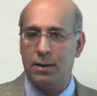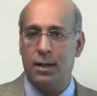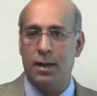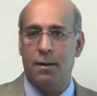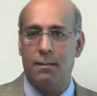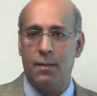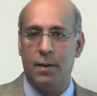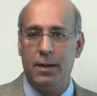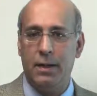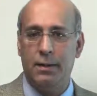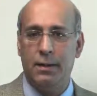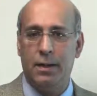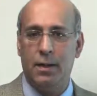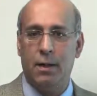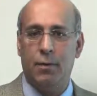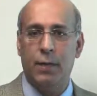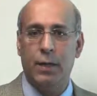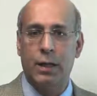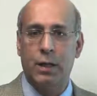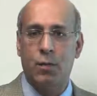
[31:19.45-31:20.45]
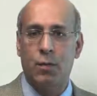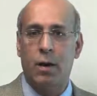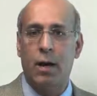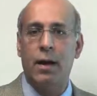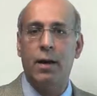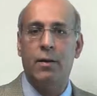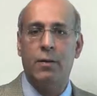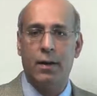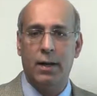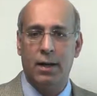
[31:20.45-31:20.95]
companies that are
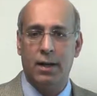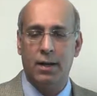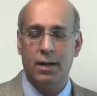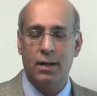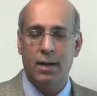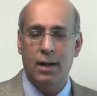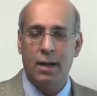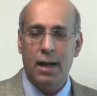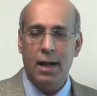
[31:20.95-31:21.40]
requiring